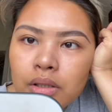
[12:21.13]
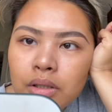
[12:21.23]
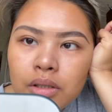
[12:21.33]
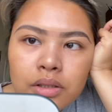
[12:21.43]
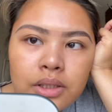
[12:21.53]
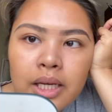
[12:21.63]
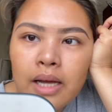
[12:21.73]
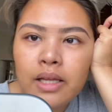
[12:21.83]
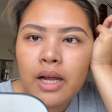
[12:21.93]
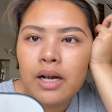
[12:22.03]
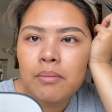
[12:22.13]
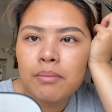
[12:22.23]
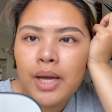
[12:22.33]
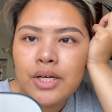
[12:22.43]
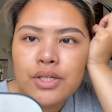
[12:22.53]
See how that kind of
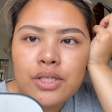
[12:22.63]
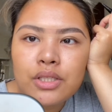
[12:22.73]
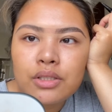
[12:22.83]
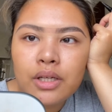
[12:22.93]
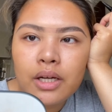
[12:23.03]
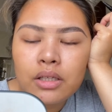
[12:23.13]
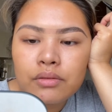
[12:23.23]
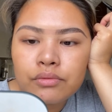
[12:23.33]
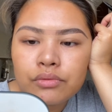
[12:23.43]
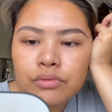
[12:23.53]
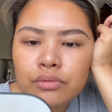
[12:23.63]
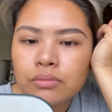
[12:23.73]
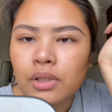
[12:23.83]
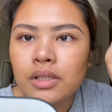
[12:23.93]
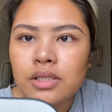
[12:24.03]
matches kind of
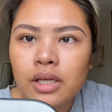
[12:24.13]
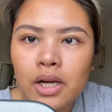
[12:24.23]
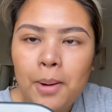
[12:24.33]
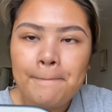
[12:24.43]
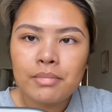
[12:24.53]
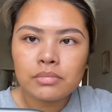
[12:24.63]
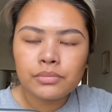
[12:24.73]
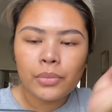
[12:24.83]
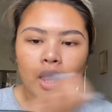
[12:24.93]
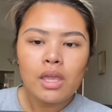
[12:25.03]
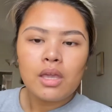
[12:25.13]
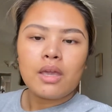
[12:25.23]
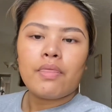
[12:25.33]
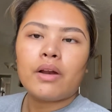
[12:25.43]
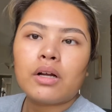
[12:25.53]
on this side?
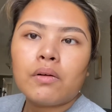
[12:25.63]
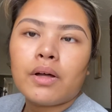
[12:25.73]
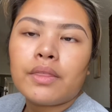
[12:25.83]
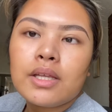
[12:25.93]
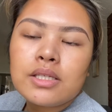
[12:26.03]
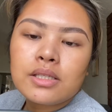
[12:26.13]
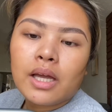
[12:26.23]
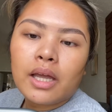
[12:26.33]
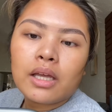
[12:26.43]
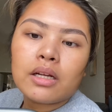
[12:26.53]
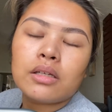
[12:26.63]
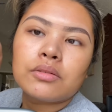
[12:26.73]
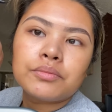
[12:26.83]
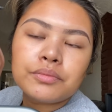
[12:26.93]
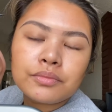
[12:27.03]
And then I'll go on this side.
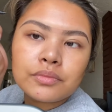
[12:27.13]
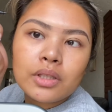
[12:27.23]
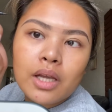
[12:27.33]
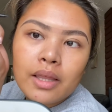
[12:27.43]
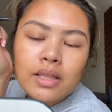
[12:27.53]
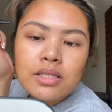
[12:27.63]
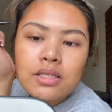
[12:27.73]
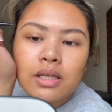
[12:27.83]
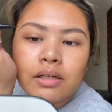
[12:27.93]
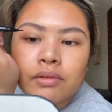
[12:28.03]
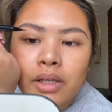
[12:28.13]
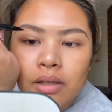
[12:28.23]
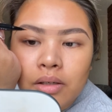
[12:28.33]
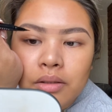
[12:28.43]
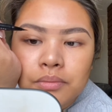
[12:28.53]
Okay, this is kind of like hard.